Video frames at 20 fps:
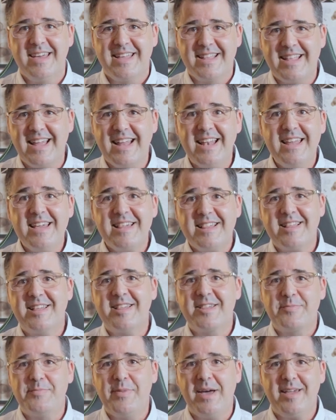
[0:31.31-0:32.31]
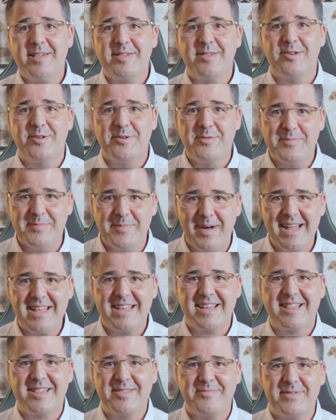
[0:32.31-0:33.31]
The list is based on my
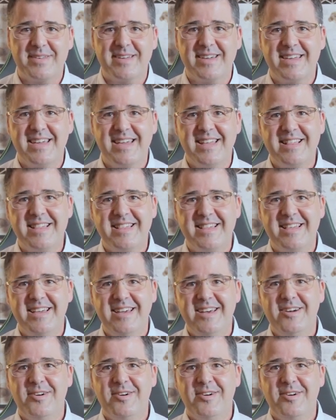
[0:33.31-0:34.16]
experience,